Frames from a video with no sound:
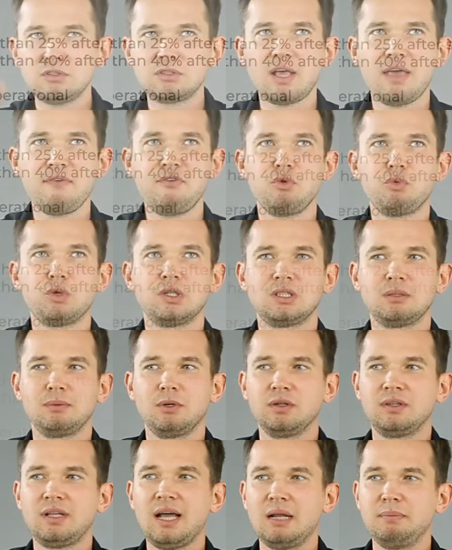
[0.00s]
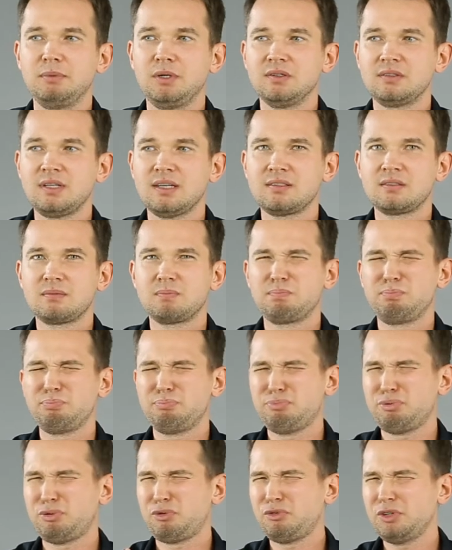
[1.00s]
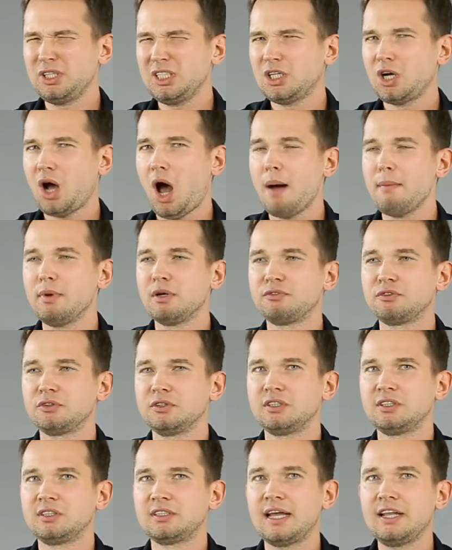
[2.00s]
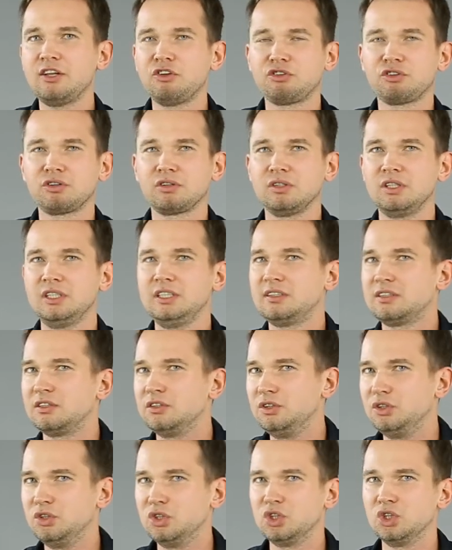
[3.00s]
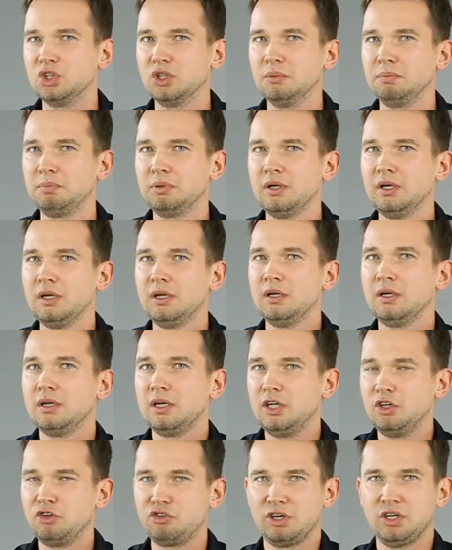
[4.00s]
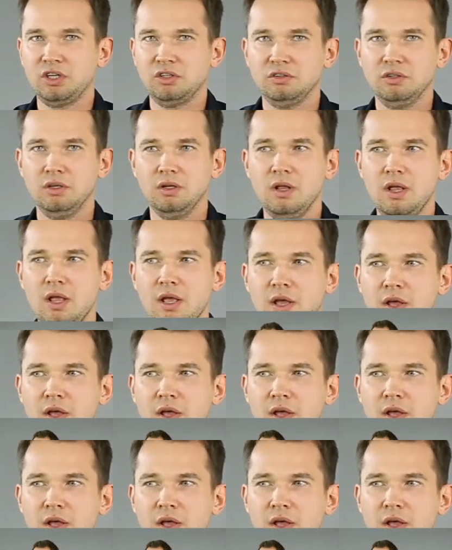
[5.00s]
say a few words about that, because that's pretty common for Central Eastern Europe in general.